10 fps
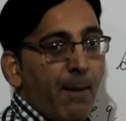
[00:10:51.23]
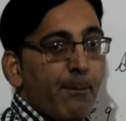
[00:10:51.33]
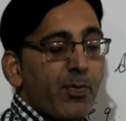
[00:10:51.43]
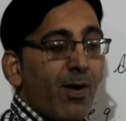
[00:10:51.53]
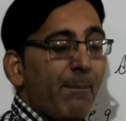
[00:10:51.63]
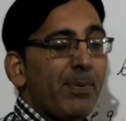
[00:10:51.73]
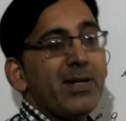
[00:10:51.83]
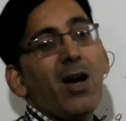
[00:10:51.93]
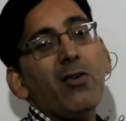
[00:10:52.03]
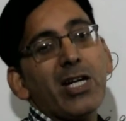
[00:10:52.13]
a proper
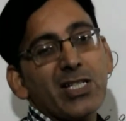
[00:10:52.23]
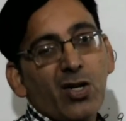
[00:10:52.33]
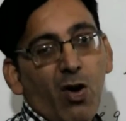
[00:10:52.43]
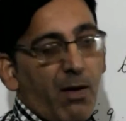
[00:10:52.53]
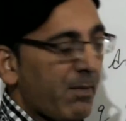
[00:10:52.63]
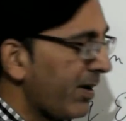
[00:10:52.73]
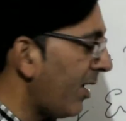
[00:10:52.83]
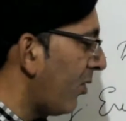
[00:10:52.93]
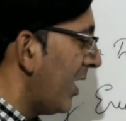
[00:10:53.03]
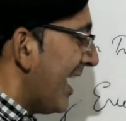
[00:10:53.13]
noun as a common
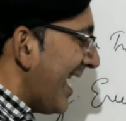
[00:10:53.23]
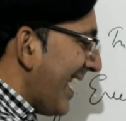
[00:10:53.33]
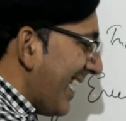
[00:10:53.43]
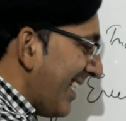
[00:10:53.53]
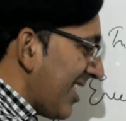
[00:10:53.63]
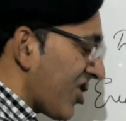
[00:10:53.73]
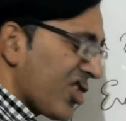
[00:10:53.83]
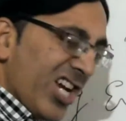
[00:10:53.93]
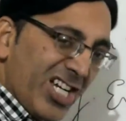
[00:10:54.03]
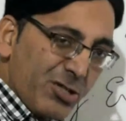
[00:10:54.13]
noun. Here
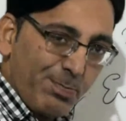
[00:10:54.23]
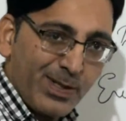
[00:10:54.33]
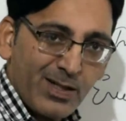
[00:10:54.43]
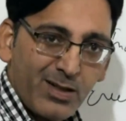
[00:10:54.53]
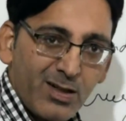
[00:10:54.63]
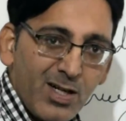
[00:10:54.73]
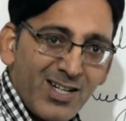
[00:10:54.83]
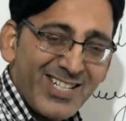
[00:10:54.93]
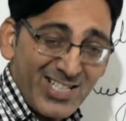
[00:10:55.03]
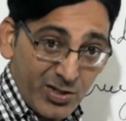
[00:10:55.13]
Shakespeare
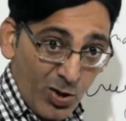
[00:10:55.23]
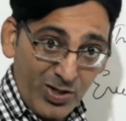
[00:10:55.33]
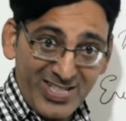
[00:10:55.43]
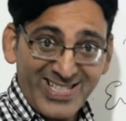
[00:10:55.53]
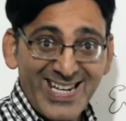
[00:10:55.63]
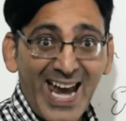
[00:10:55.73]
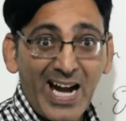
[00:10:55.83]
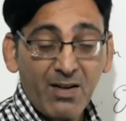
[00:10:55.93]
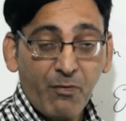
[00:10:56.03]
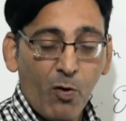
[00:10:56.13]
does not
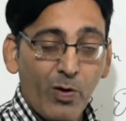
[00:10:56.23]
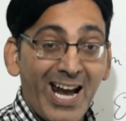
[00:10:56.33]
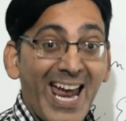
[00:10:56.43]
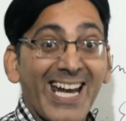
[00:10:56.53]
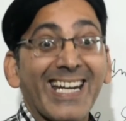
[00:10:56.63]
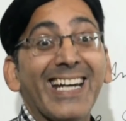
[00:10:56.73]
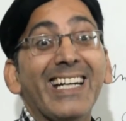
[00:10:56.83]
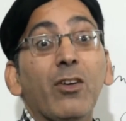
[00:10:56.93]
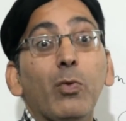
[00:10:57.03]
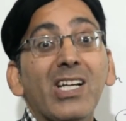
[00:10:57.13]
stand for an
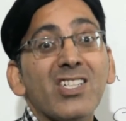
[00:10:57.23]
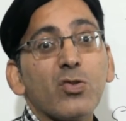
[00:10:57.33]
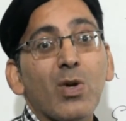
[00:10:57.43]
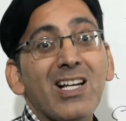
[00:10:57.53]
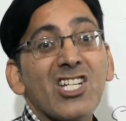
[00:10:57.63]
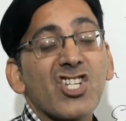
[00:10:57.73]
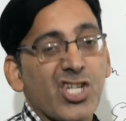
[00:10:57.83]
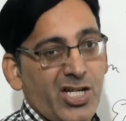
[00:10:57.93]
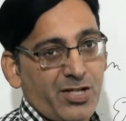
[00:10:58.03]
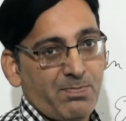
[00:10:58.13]
individual
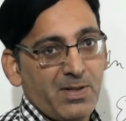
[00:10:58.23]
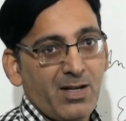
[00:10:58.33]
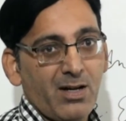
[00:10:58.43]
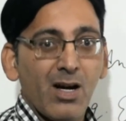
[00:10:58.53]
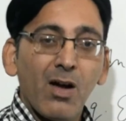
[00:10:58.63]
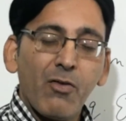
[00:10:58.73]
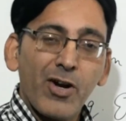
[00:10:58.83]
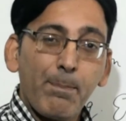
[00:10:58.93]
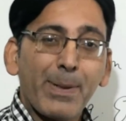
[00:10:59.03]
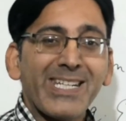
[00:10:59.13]
Shakespeare, for
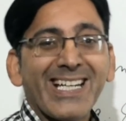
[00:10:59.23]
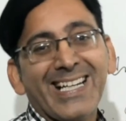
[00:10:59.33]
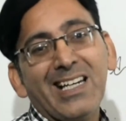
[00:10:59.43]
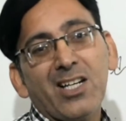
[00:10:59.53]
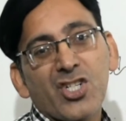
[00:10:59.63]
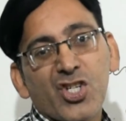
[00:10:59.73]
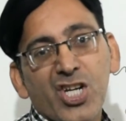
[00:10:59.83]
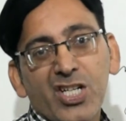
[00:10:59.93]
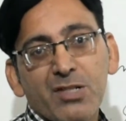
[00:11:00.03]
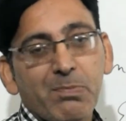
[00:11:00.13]
a particular
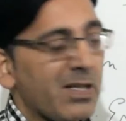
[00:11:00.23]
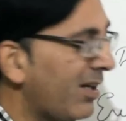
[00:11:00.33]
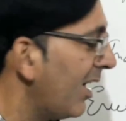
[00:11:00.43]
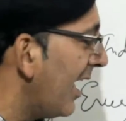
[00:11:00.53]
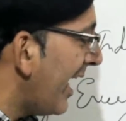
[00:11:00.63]
Shakespeare.